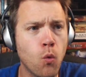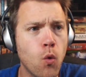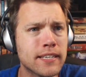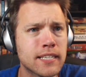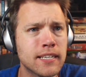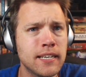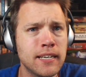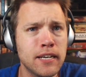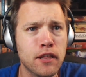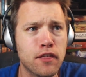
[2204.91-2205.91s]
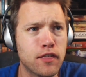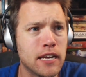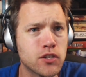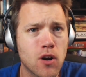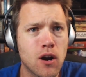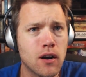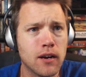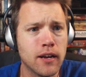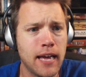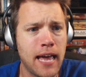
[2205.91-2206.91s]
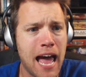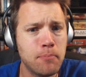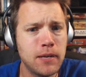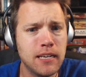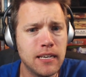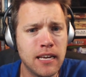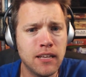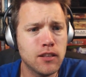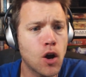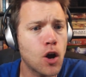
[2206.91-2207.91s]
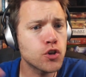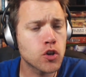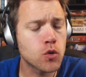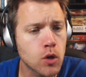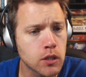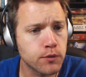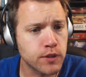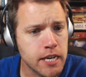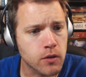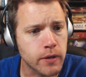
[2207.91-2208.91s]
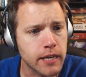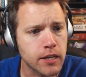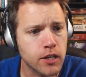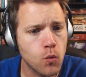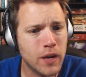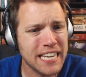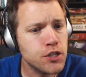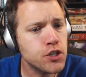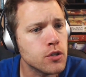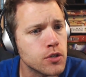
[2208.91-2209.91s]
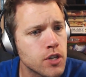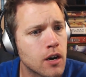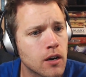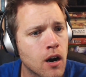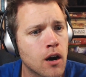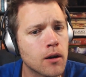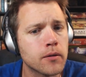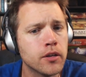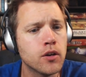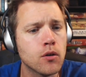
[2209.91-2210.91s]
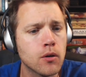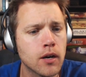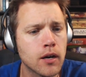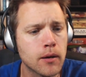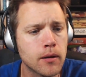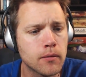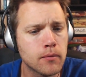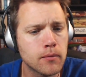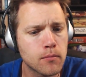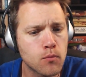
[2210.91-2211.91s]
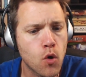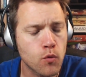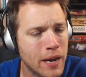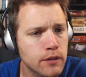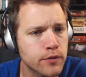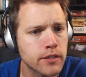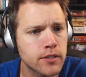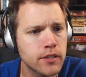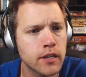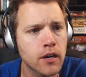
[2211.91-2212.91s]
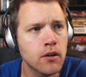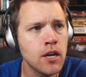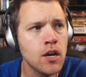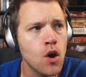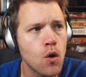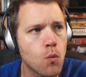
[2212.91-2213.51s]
what things are happening in the larger world of geekery, you know, what issues are you know, more relevant, you know.